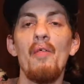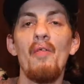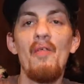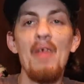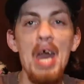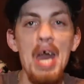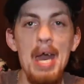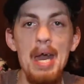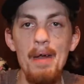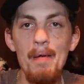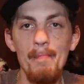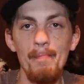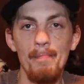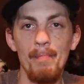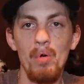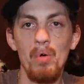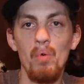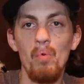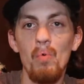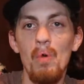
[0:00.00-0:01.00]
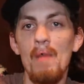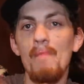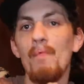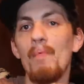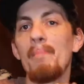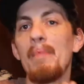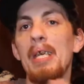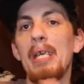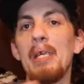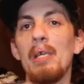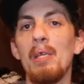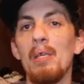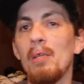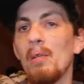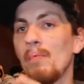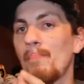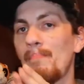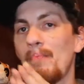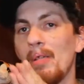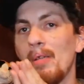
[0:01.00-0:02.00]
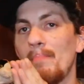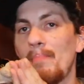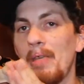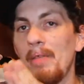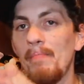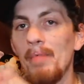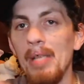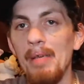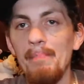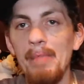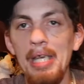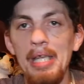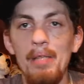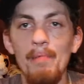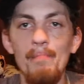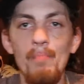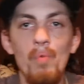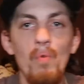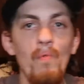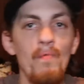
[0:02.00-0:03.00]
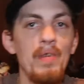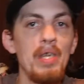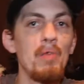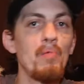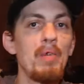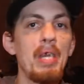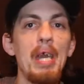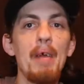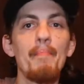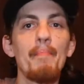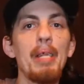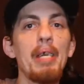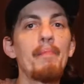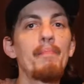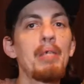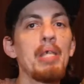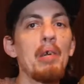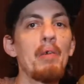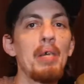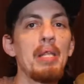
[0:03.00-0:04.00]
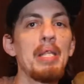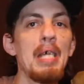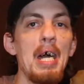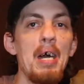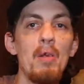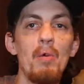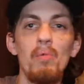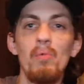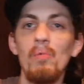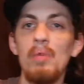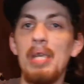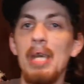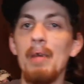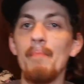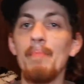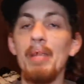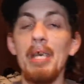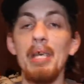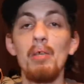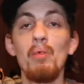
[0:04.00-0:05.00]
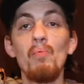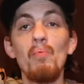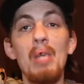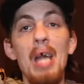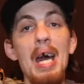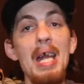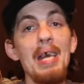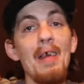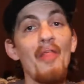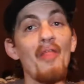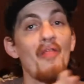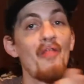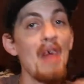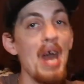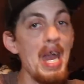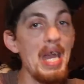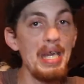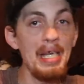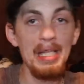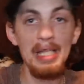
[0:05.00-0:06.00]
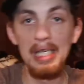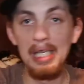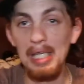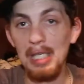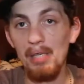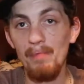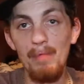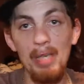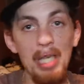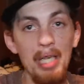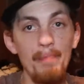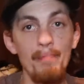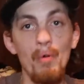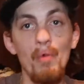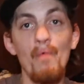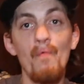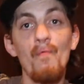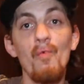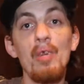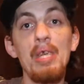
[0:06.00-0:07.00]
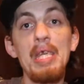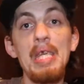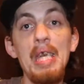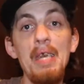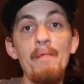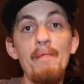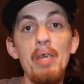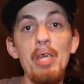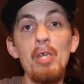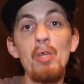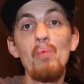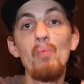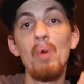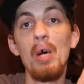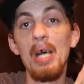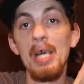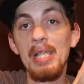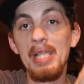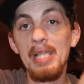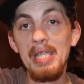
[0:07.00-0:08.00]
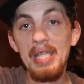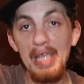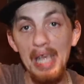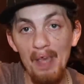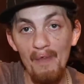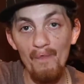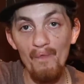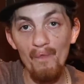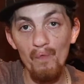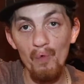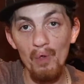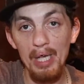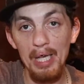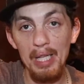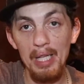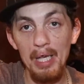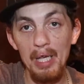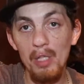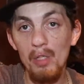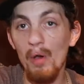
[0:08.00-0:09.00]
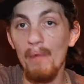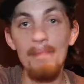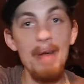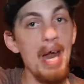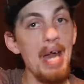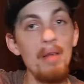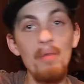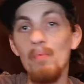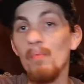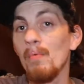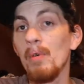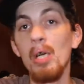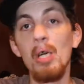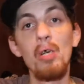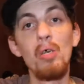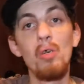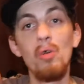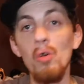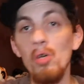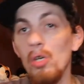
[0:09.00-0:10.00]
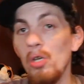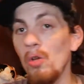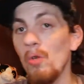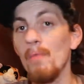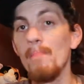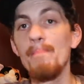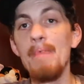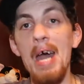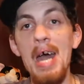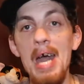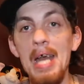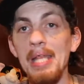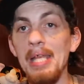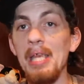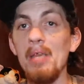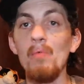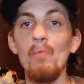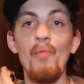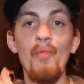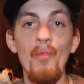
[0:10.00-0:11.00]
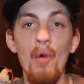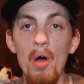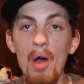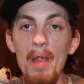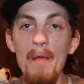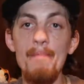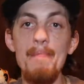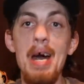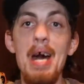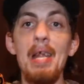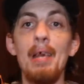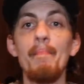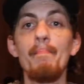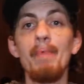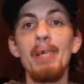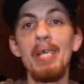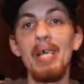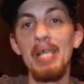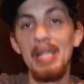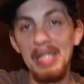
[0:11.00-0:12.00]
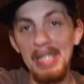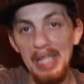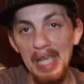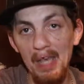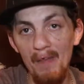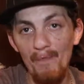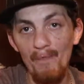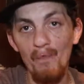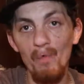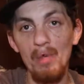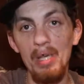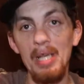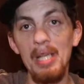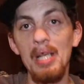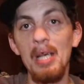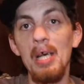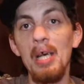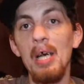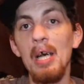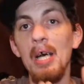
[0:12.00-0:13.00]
them, whoever made, the people that made the movie, you can't blame Jared Leto, you gotta thank these people for giving you a different, no matter good or bad that you thought about it, but a different